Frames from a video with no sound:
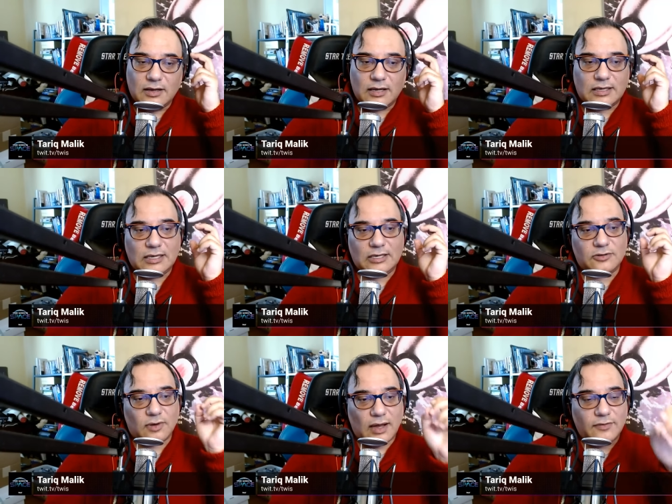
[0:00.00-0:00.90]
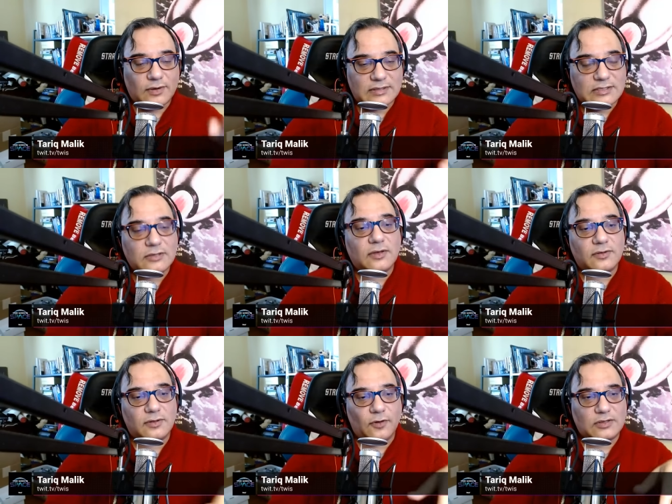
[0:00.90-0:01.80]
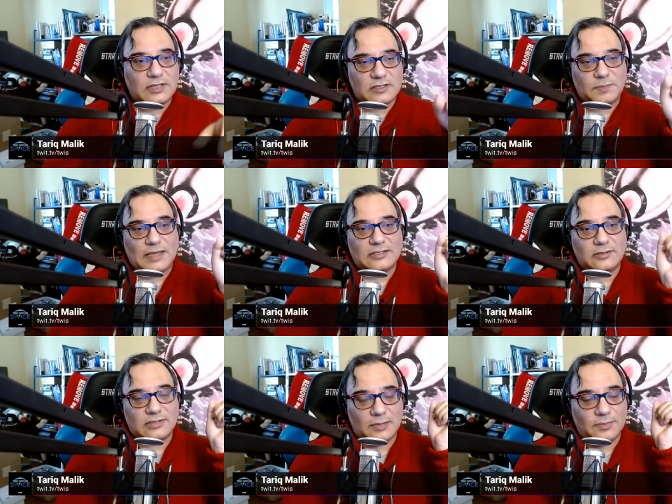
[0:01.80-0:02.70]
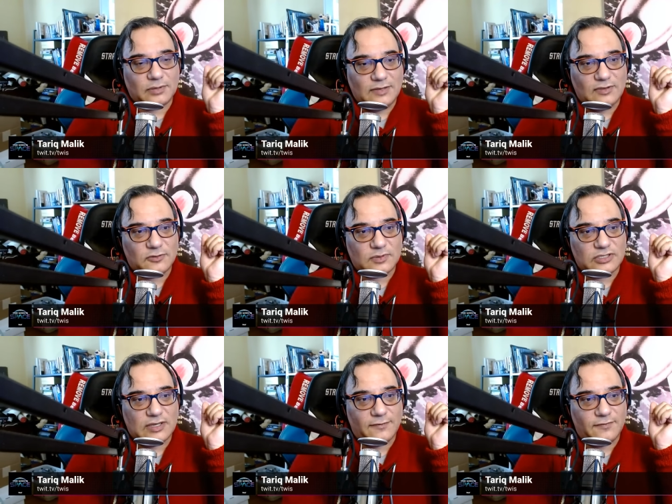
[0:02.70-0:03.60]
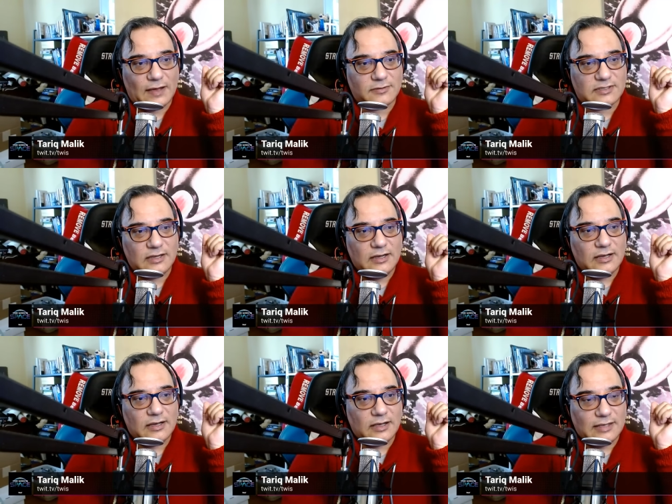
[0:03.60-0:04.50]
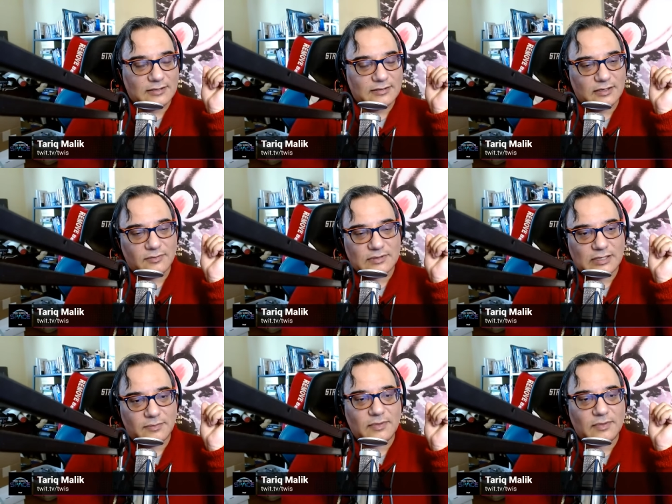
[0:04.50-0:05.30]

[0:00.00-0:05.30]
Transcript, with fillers: key driver. And so the folks at Space News, and I believe this was Jeff Faust. Yes, it was him,